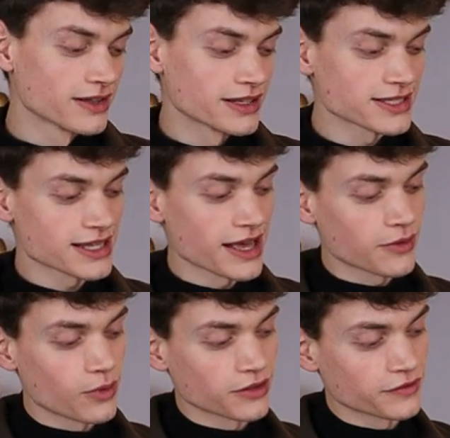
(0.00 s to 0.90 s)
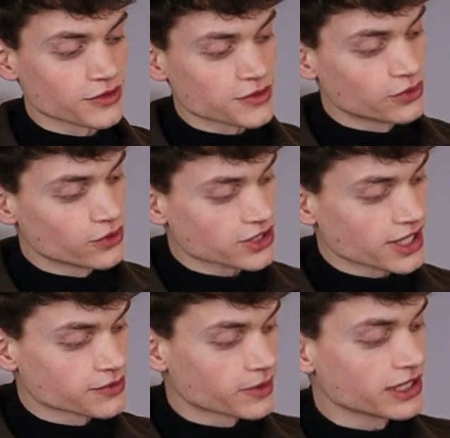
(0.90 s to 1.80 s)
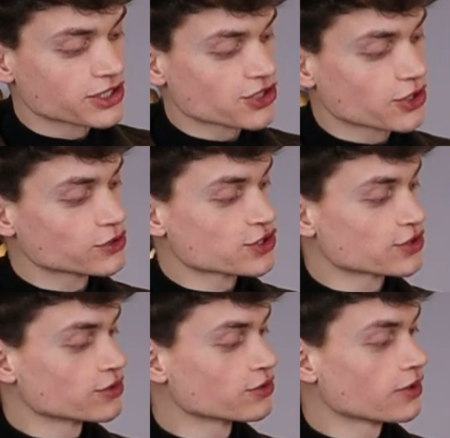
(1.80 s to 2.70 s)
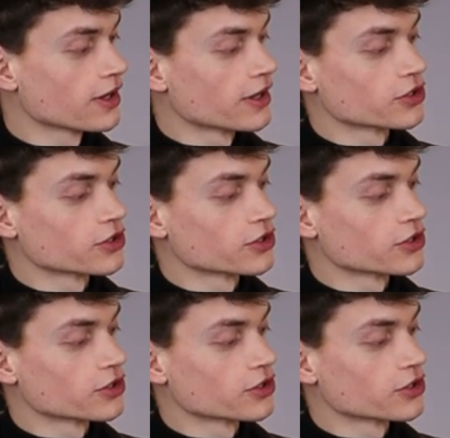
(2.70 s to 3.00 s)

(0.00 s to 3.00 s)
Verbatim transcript: this is like one of those books that really shows you